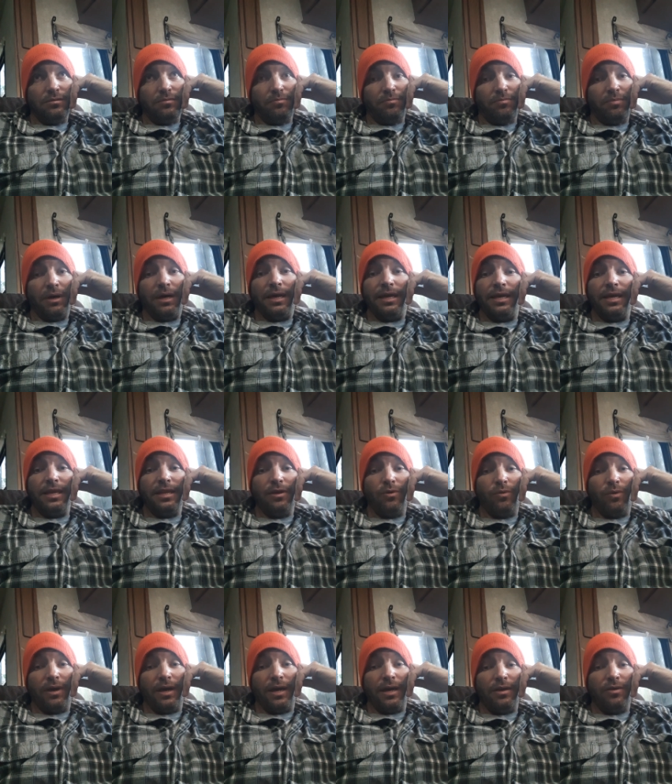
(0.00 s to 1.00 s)
But
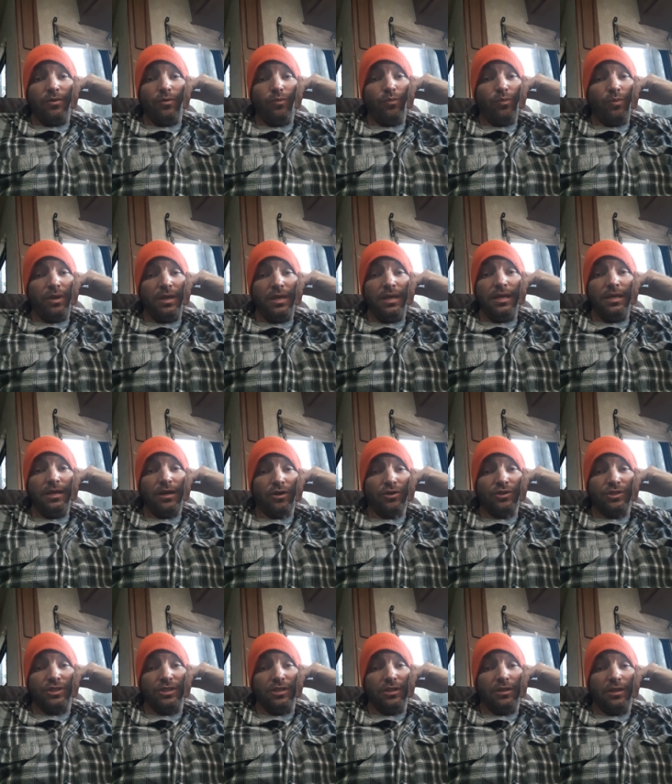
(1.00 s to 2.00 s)
anyway, we are
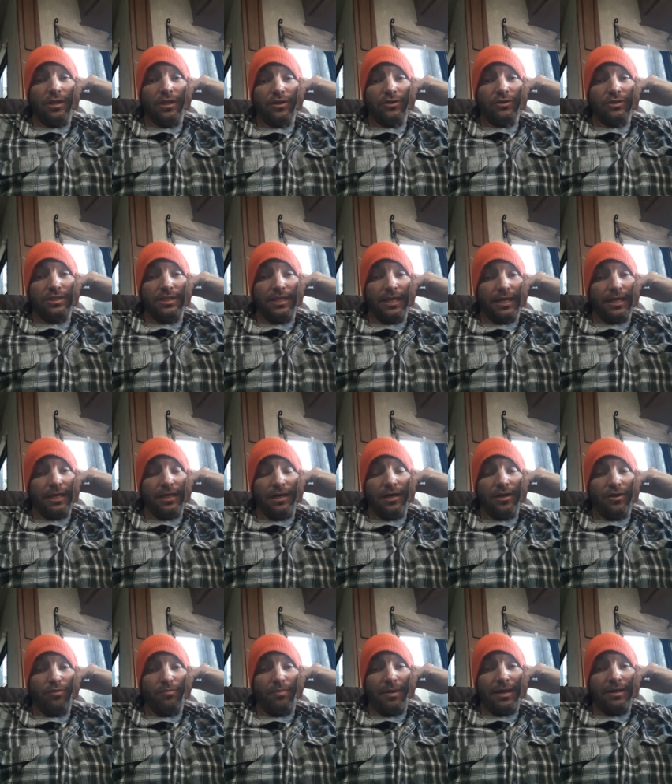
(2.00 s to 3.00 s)
still on our second
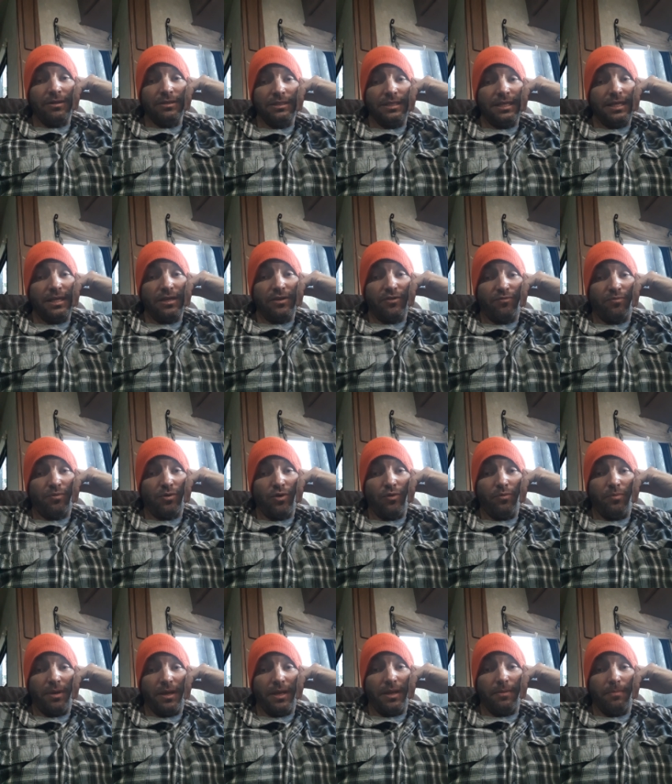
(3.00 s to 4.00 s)
100-pound tank of
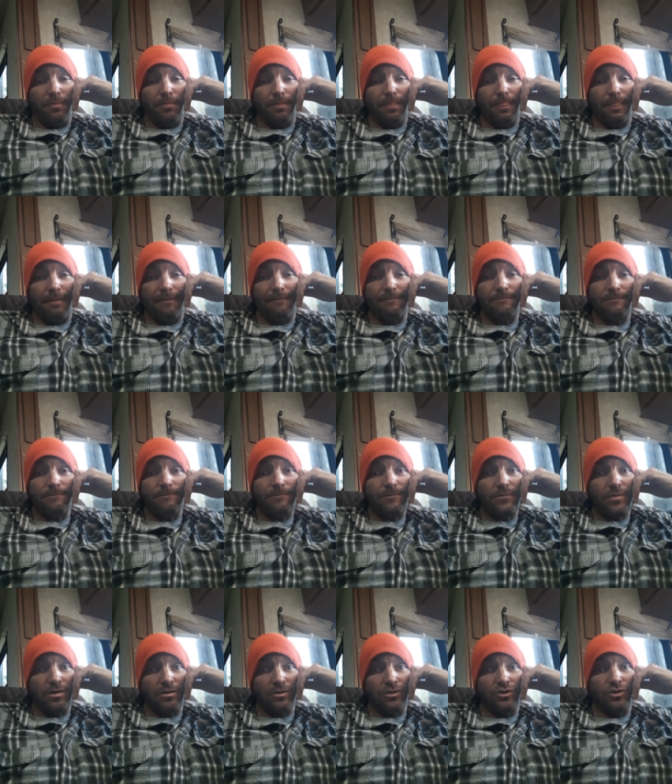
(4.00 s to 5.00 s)
propane.
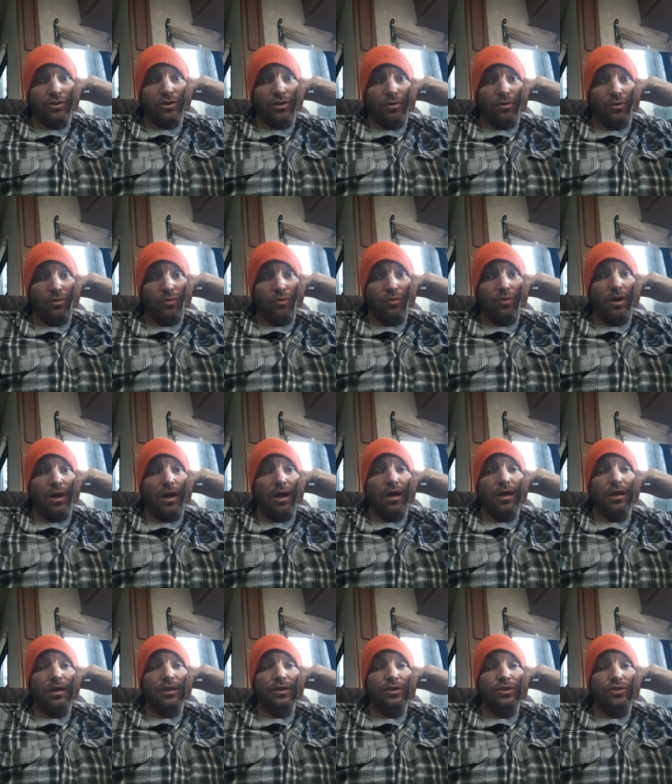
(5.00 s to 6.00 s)
So
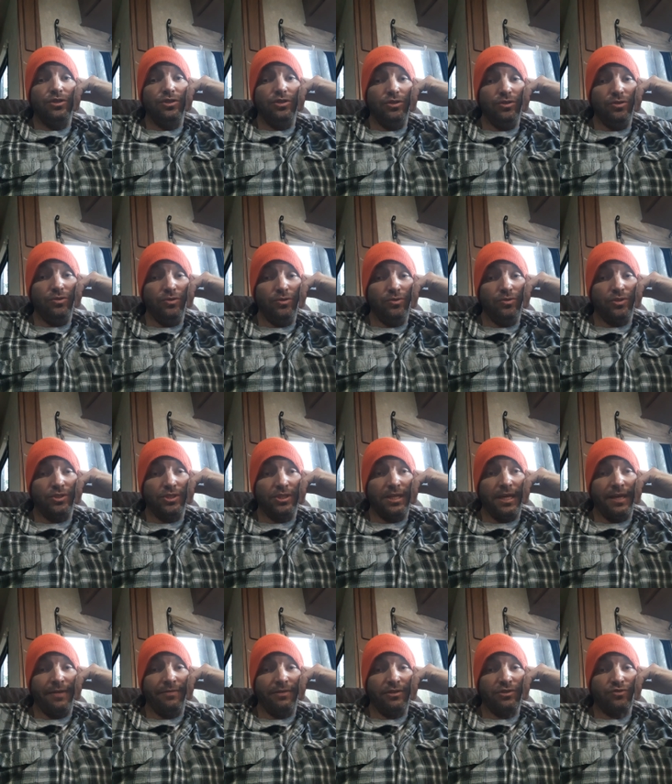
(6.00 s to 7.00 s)
huge
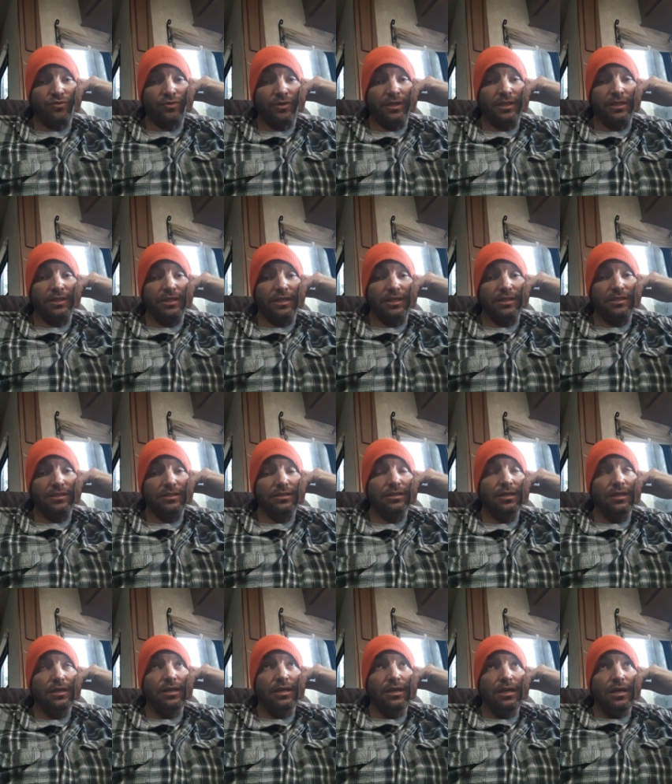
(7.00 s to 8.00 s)
savings running
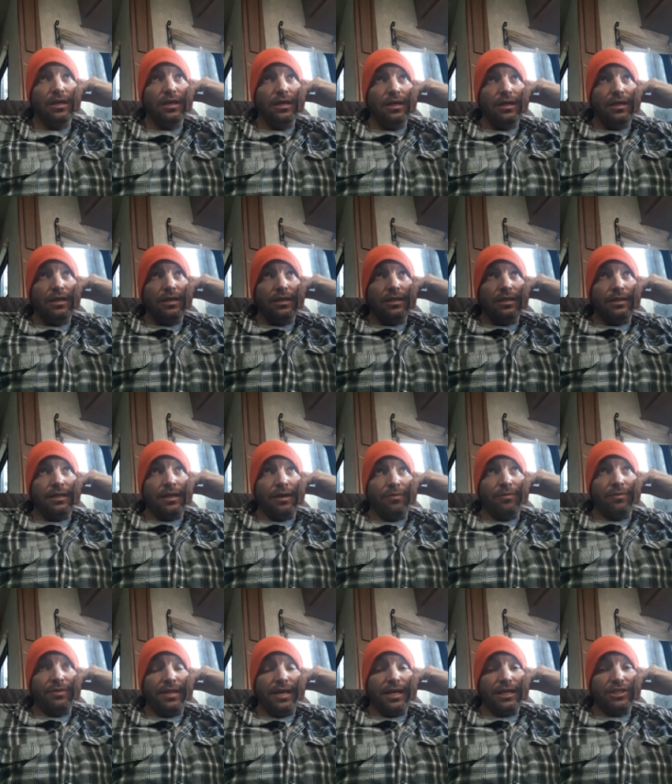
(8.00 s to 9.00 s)
this.
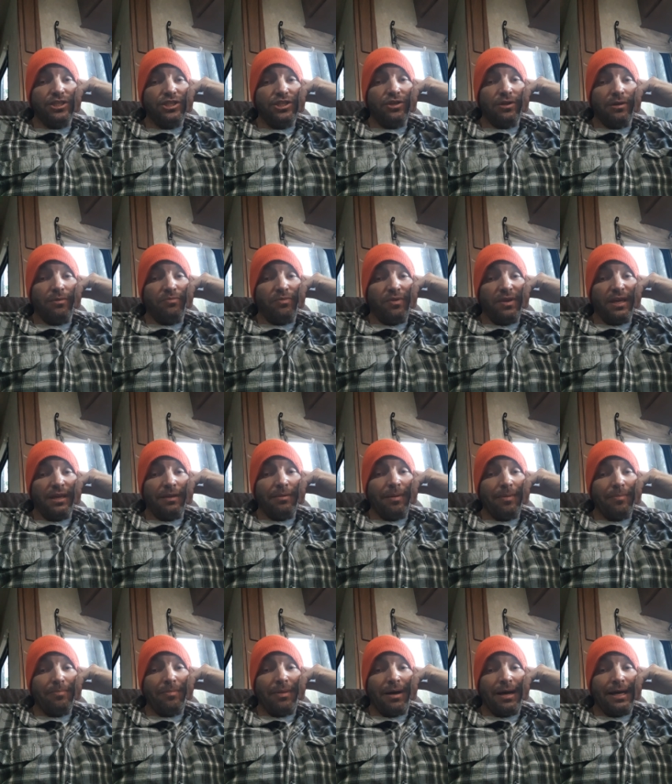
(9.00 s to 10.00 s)
Now next year I'm thinking
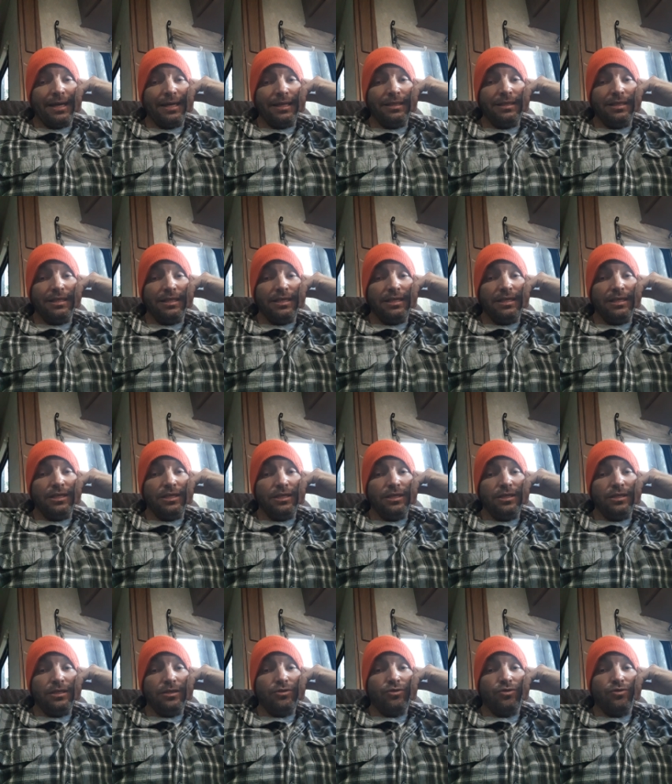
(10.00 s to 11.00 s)
about buying
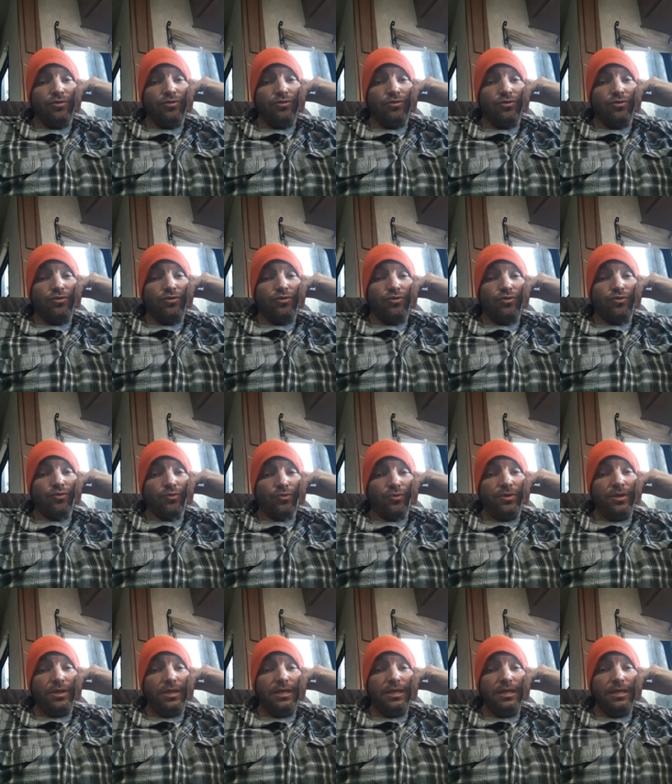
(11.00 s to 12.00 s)
the
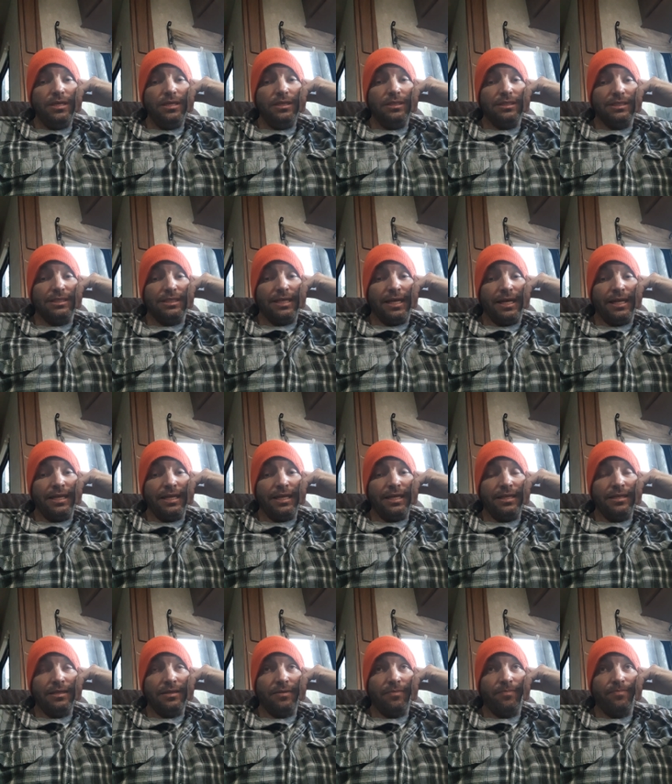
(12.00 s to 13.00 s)

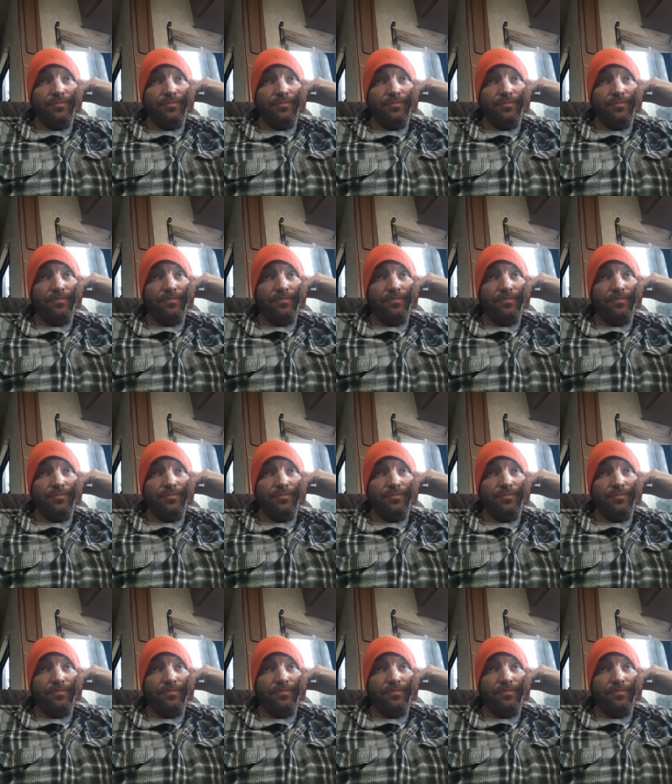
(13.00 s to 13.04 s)
3-setting